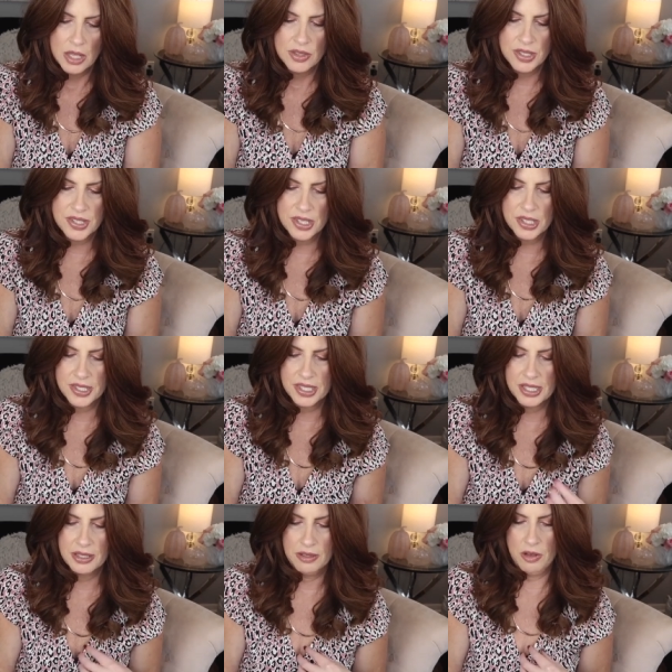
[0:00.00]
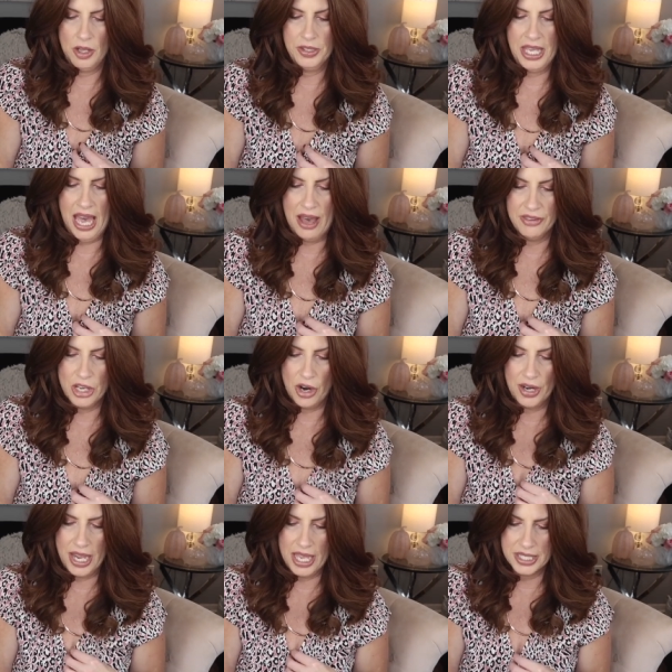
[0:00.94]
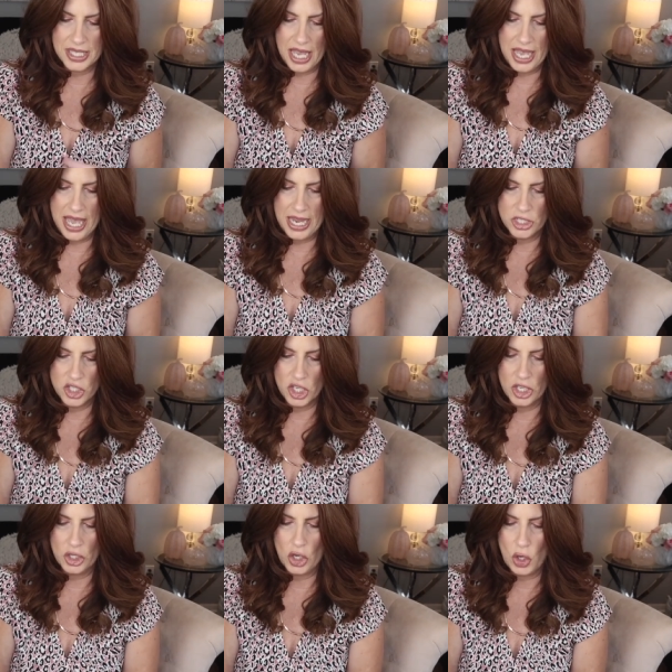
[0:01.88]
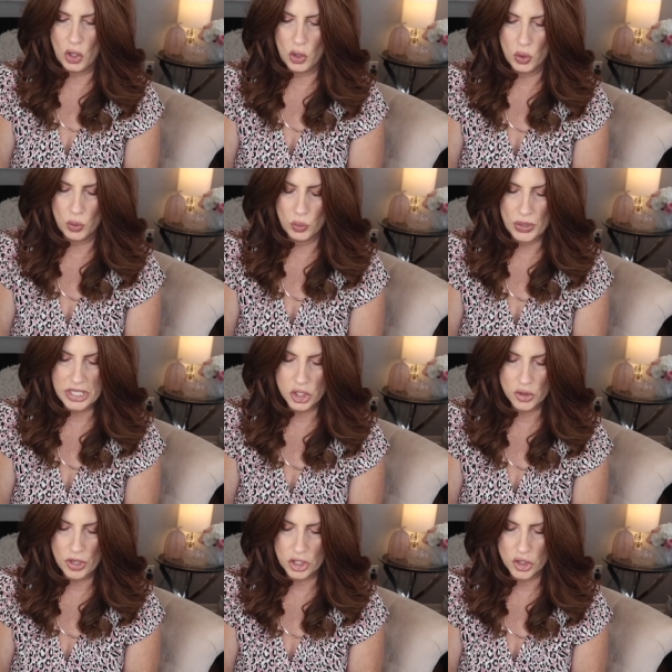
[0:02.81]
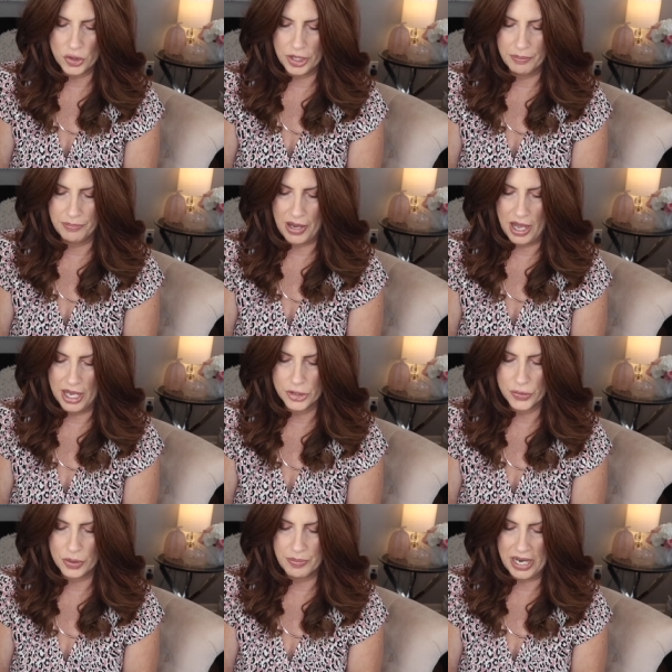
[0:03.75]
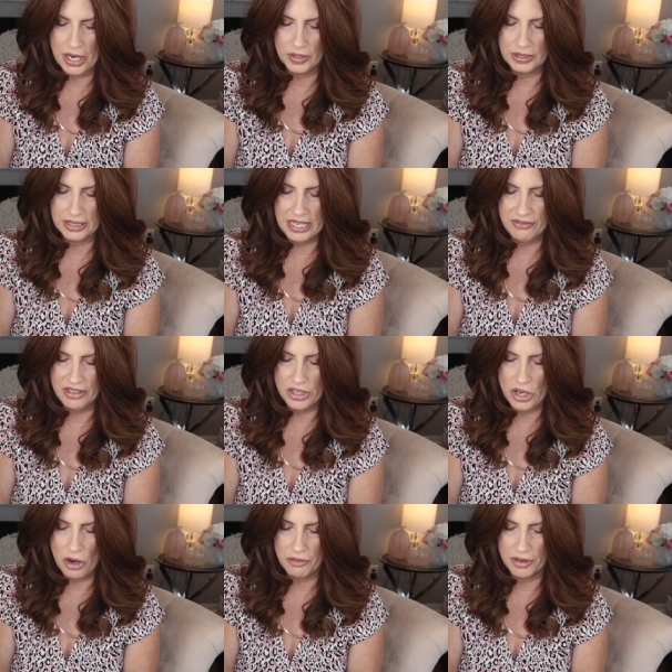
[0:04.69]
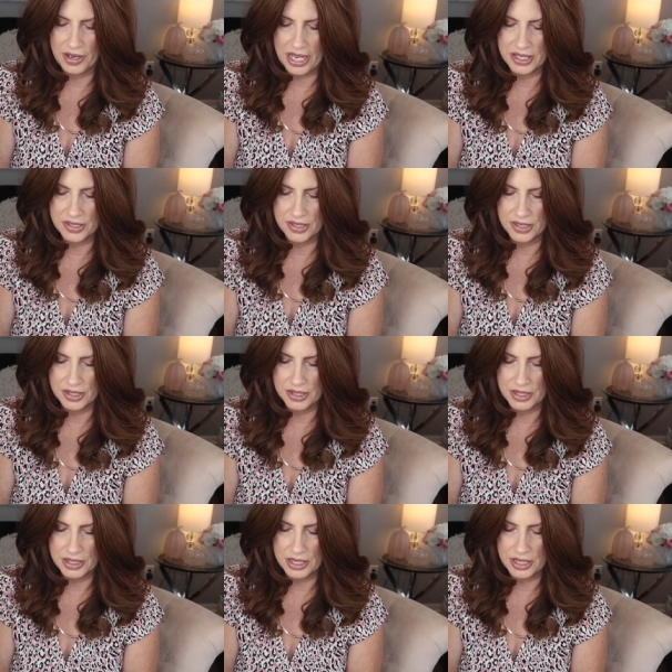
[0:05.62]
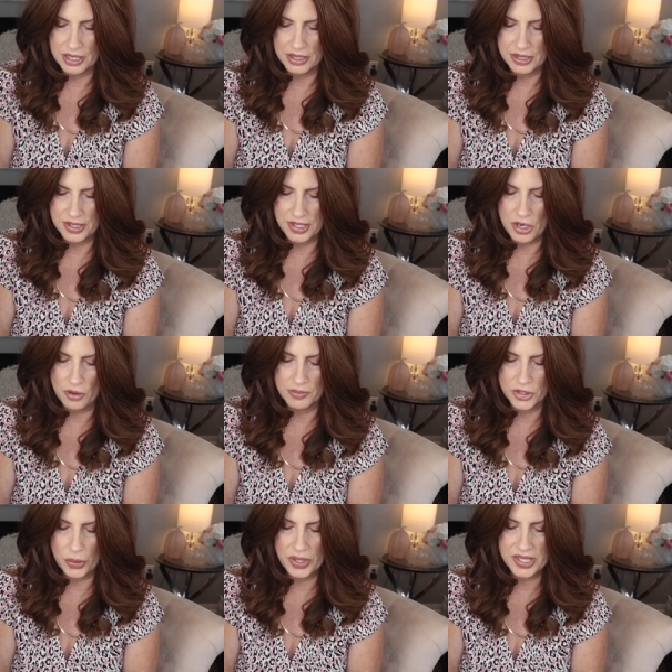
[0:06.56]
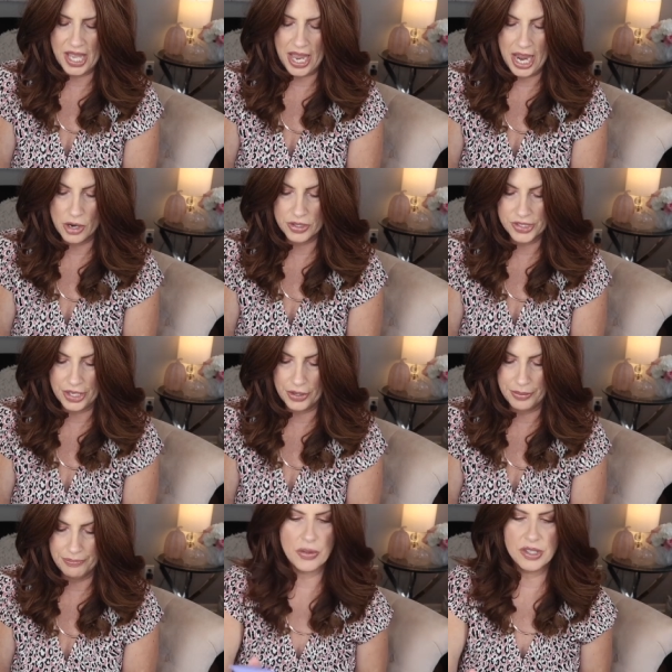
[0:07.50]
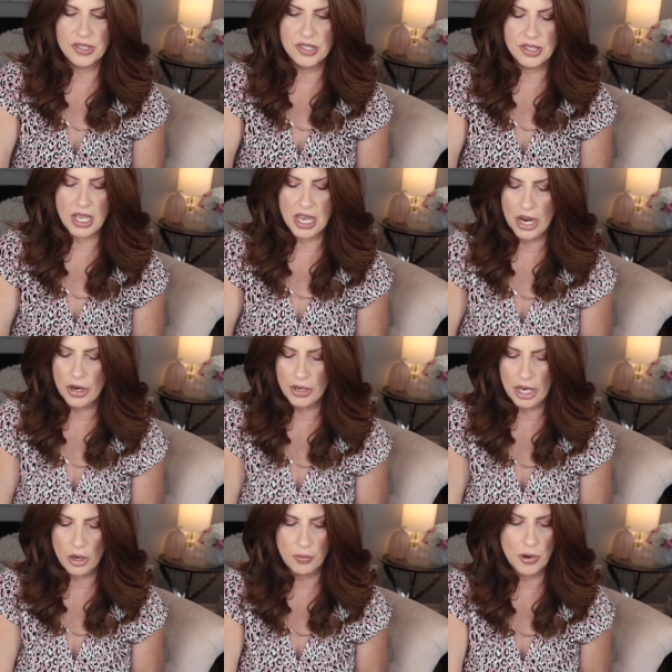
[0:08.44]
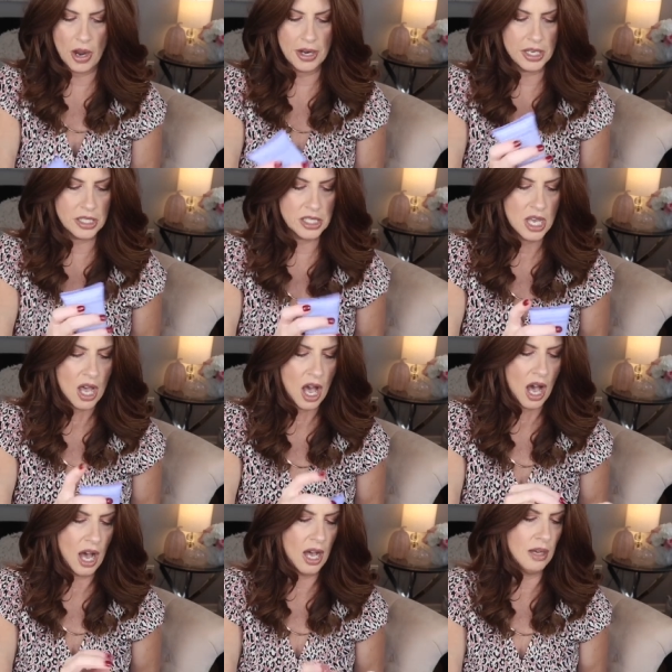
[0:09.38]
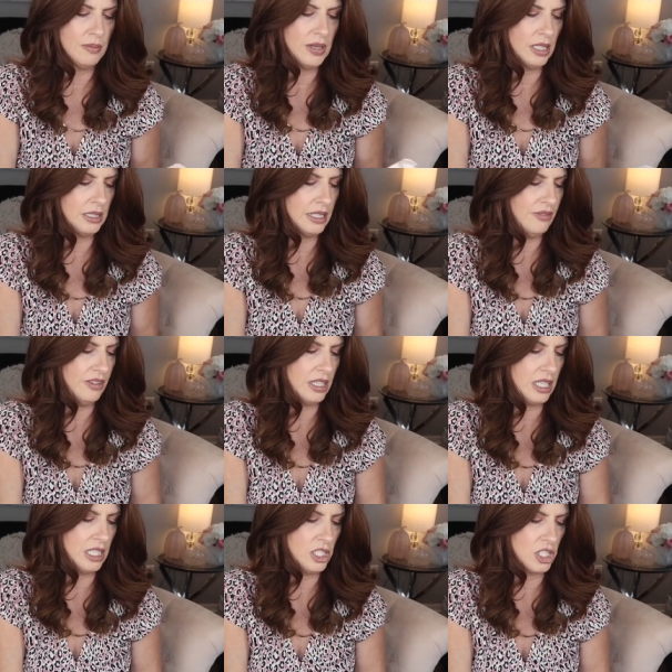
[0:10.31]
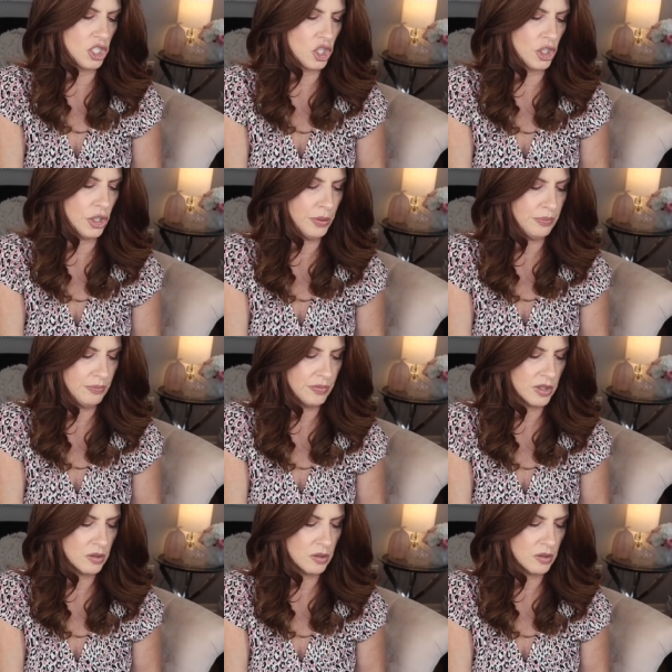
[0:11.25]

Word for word: This is called Caviar Anti-Aging Restructuring Bond Repair Leave-In Overnight Serum. So it's a hair serum. So this is a hair care product, a leave-in conditioner.